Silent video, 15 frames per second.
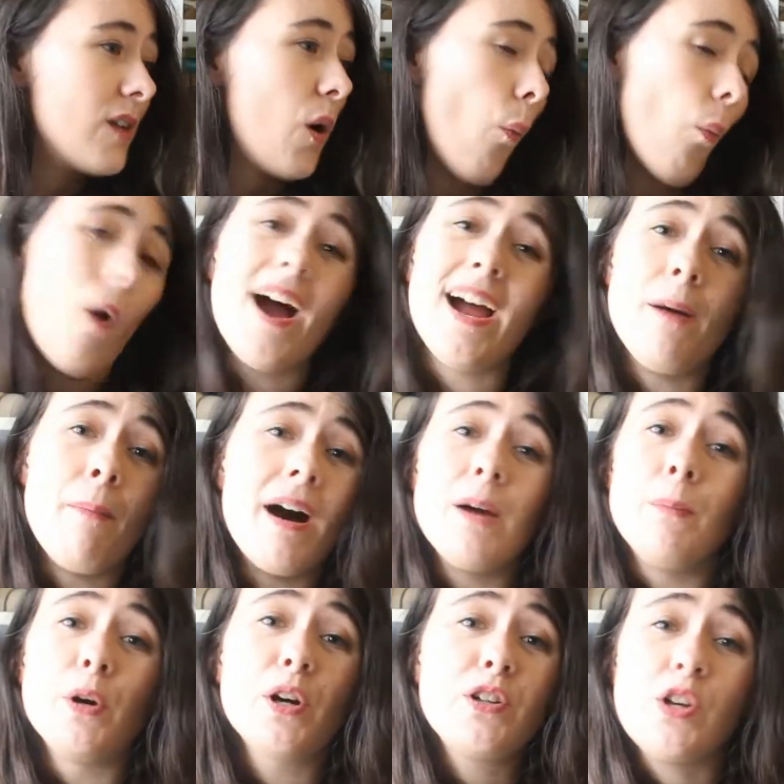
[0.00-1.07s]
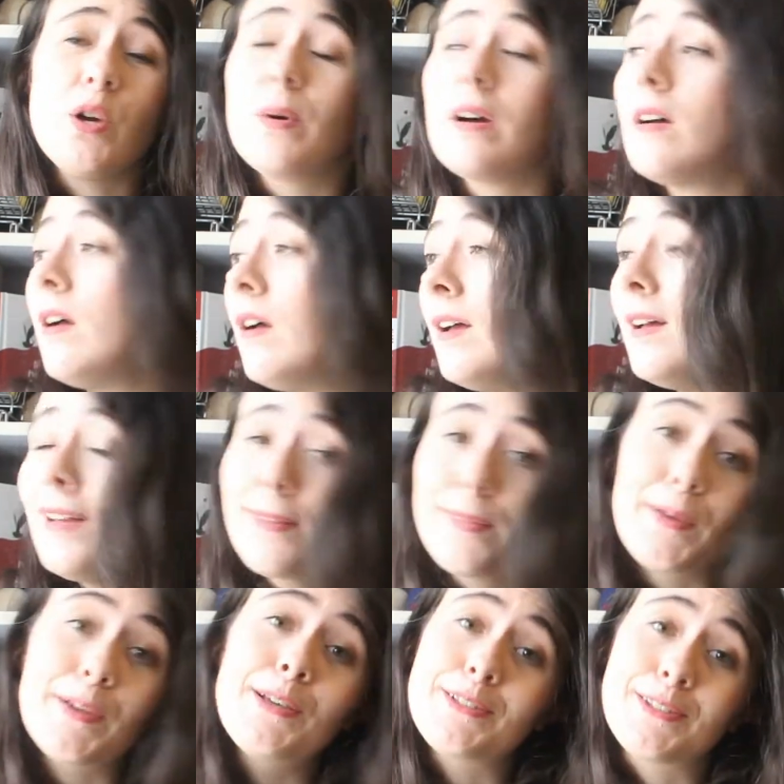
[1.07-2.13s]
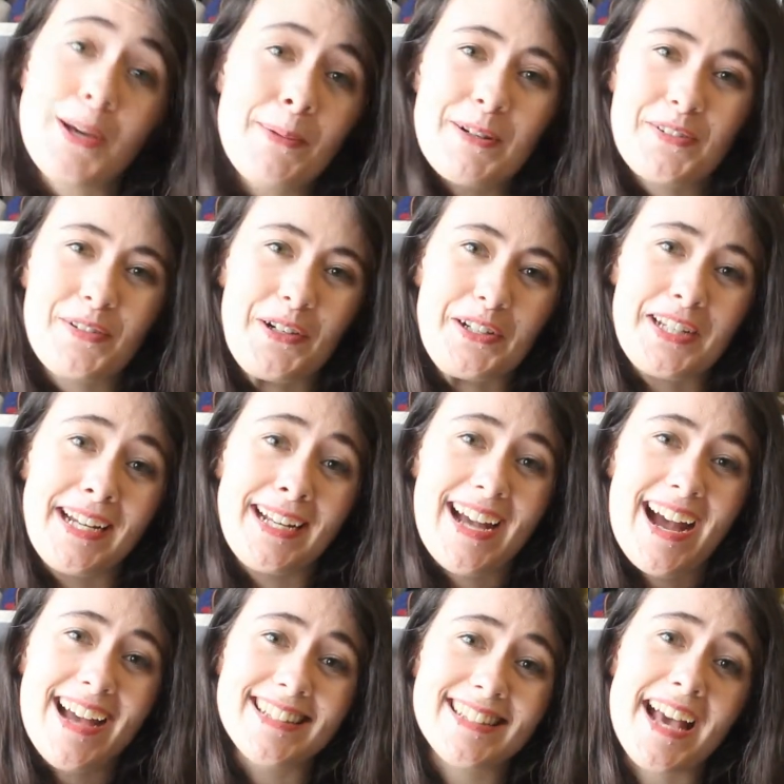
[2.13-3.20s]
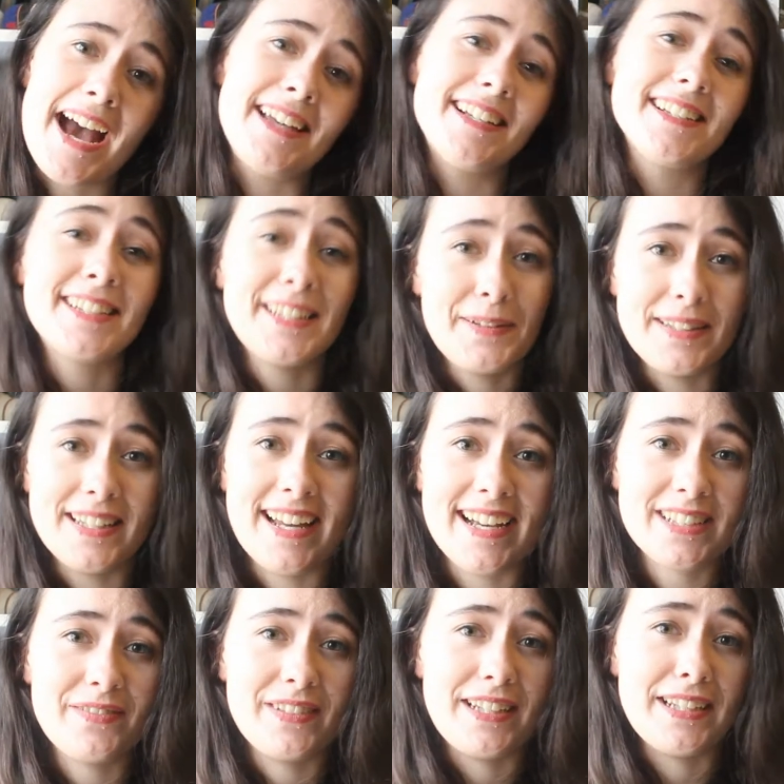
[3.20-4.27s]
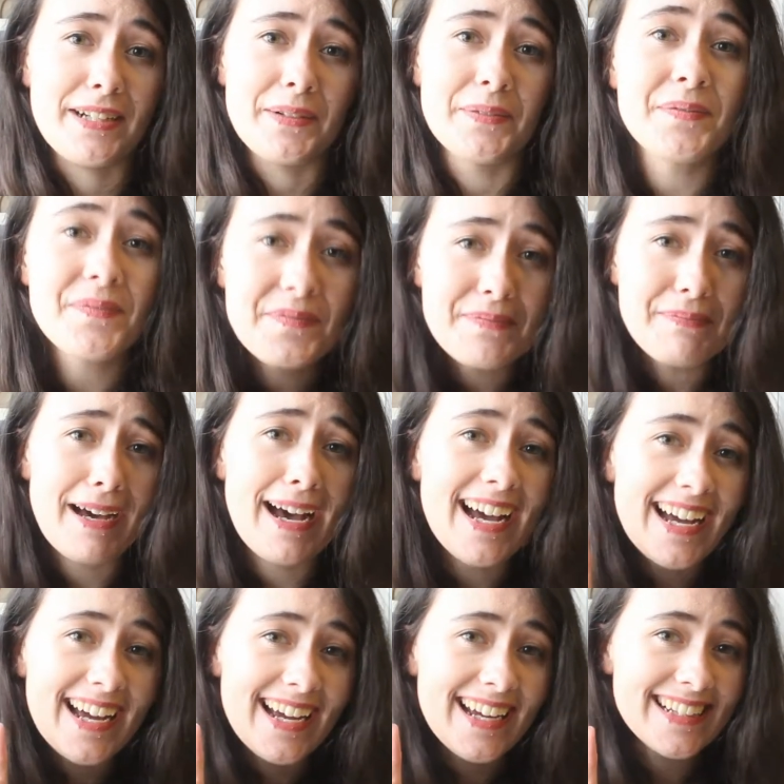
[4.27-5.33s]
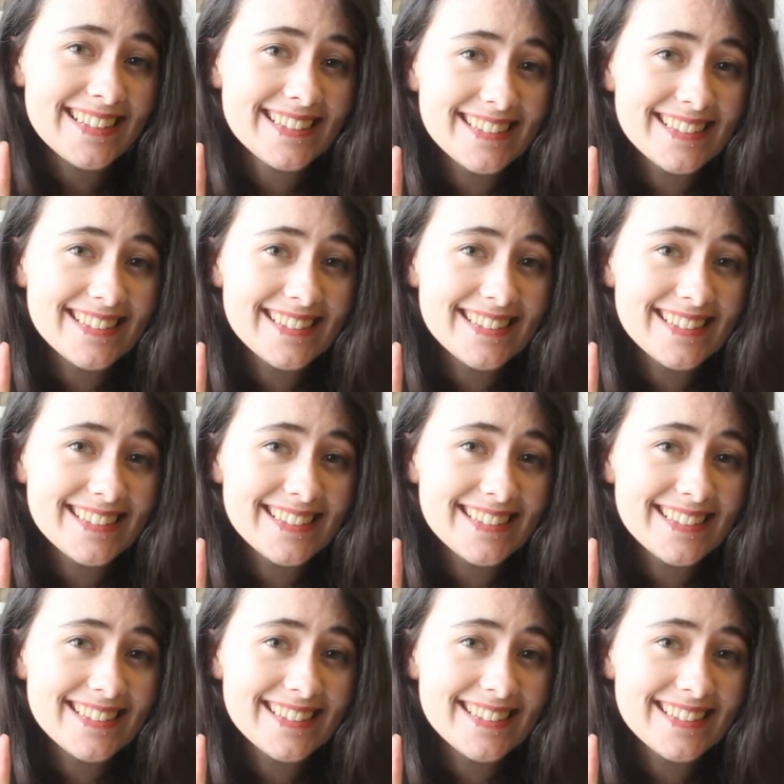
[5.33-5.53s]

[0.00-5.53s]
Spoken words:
Why am I a booktuber? Thank you so much for watching guys, and I'll see you in the next video. Bye!